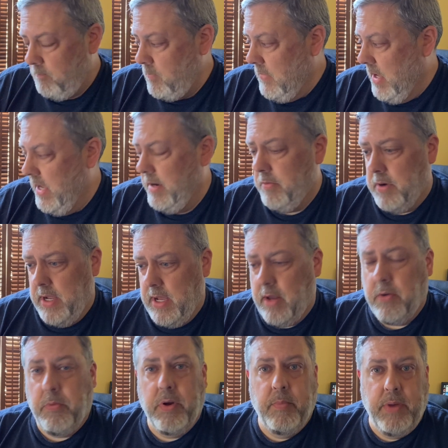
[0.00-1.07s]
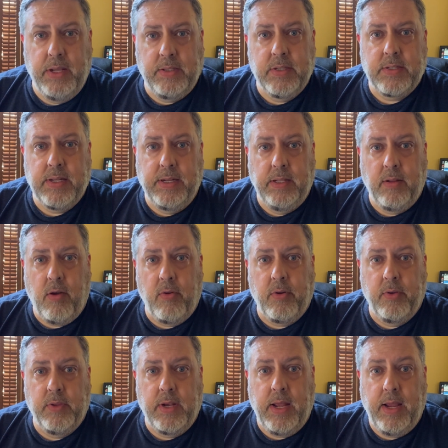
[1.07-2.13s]
Anyway, I don't want to make this any longer
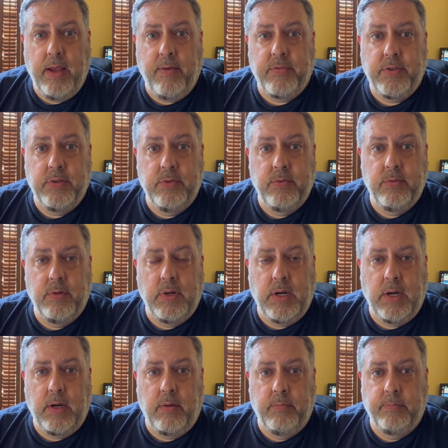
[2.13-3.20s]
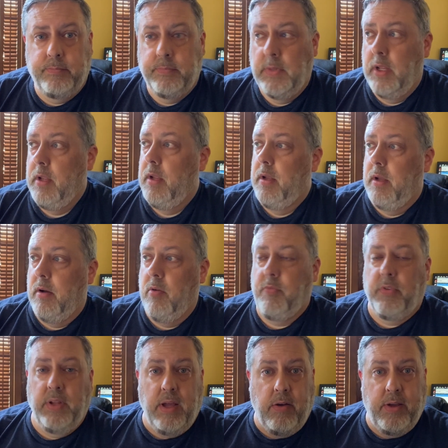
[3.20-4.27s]
than I have to.
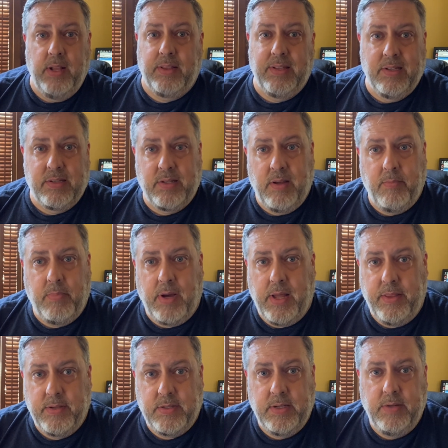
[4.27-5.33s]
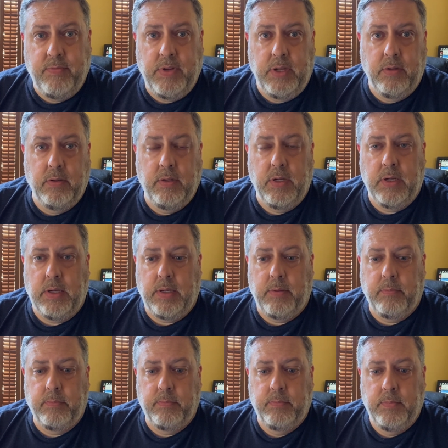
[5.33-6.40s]
Hopefully I'll get this up by this evening.
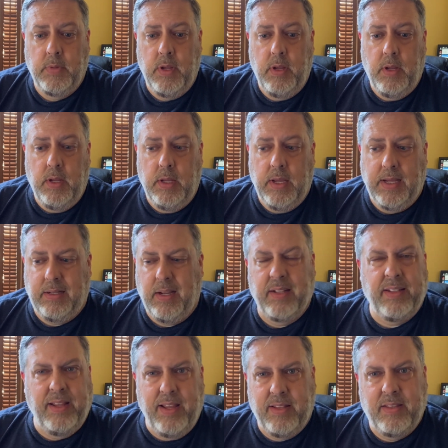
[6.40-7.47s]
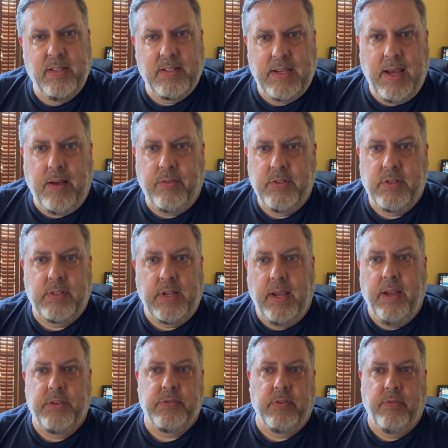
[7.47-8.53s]
I'd like to get this out just to
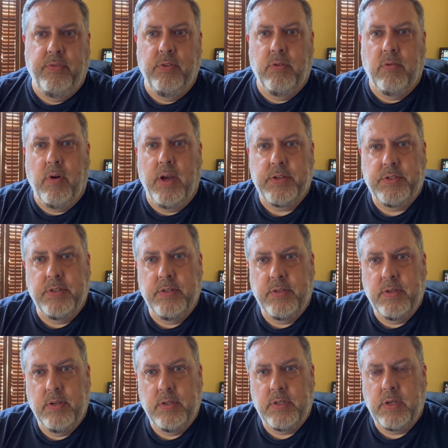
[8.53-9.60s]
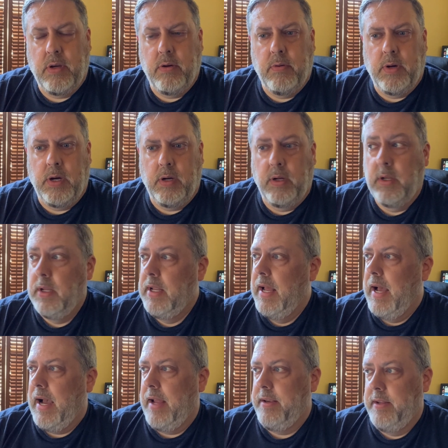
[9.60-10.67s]
answer a few questions. So
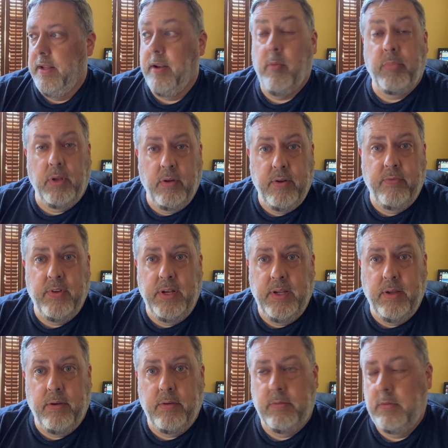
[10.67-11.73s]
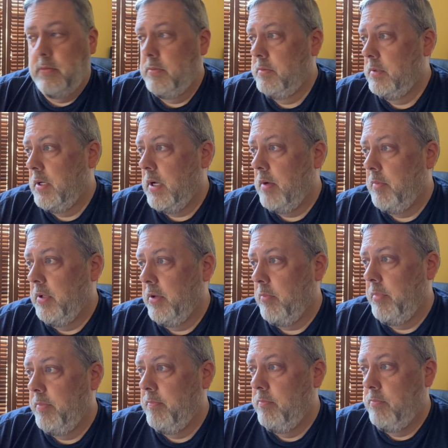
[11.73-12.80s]
I did upload a video a little
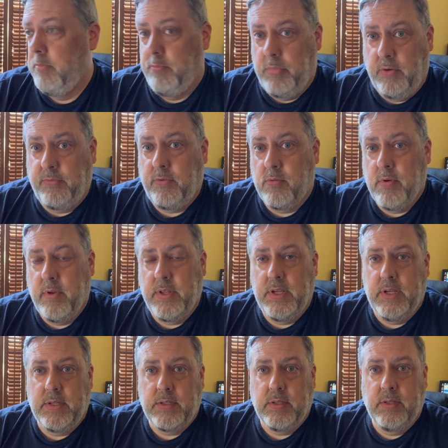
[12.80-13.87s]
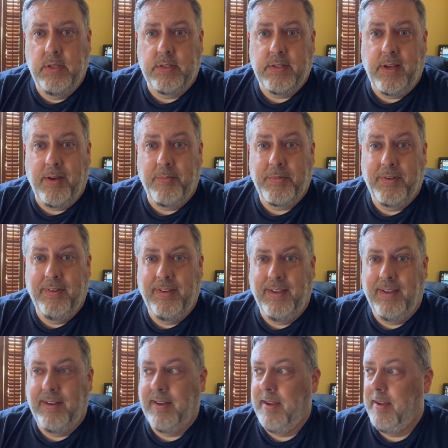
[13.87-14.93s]
before this that's up, and